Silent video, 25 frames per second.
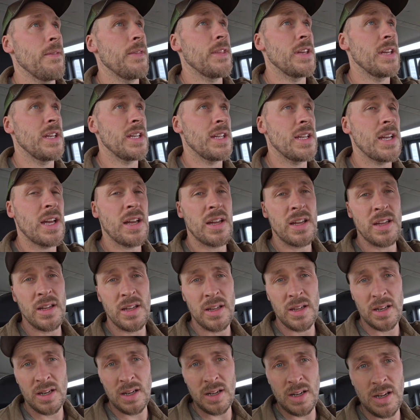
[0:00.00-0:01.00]
The
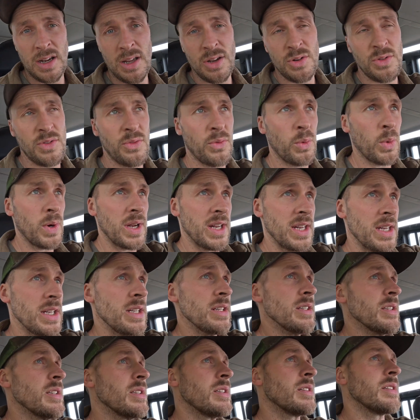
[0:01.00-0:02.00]
load of wheat
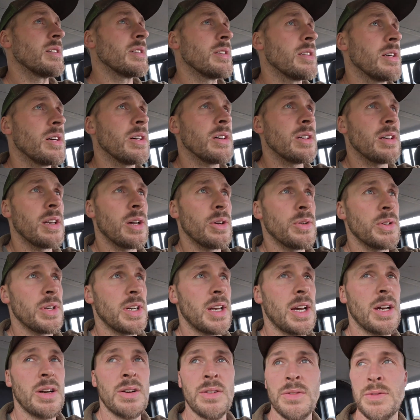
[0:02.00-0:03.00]
that I
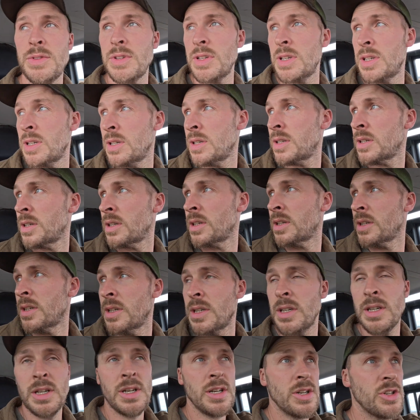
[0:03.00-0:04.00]
loaded out of the
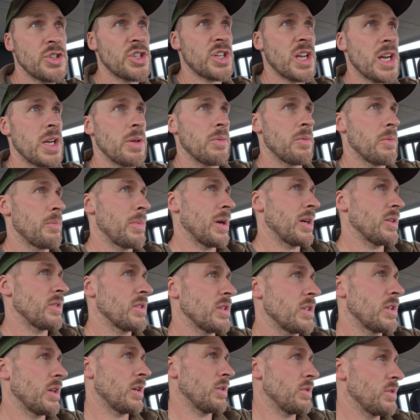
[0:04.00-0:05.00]
shed I'm about
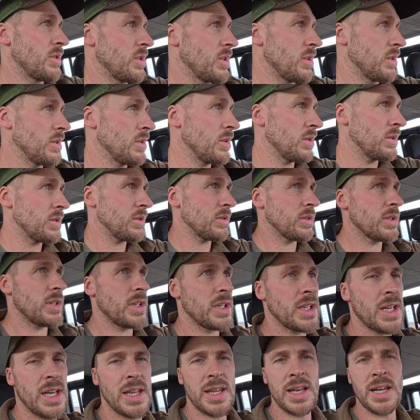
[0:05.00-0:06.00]
to go to, I'm
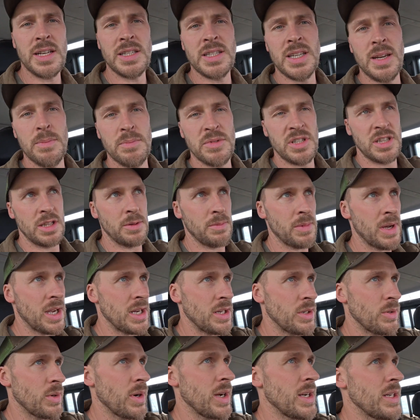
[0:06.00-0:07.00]
going to get that tipped in the
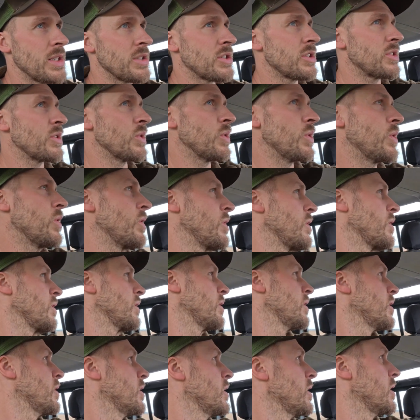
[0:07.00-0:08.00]
main grain store,
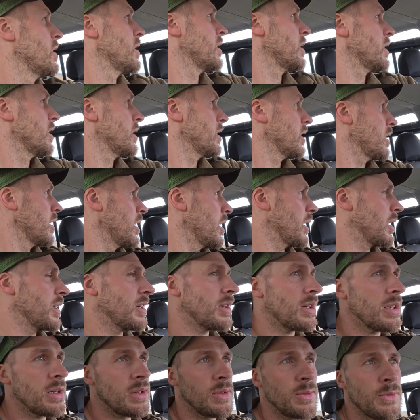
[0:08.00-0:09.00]

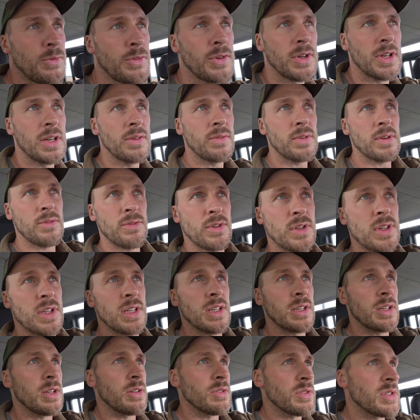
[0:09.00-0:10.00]
and hopefully if
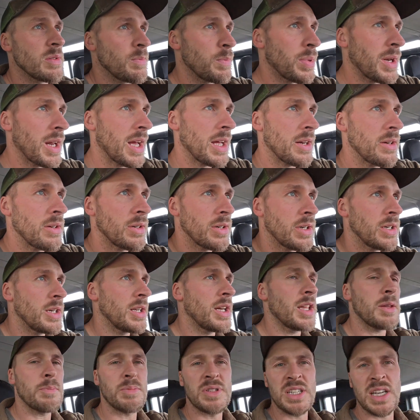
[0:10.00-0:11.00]
everything goes to plan I'm going
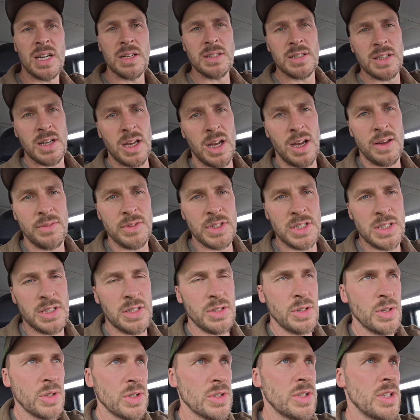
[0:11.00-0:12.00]
to get the potato
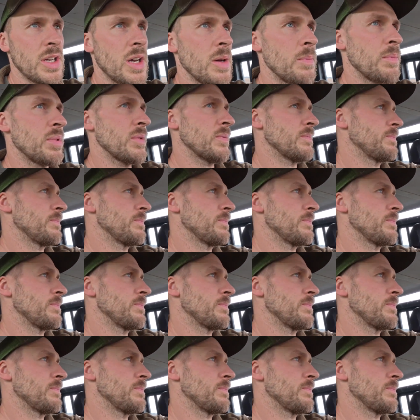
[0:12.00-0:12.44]
harvester hooked up.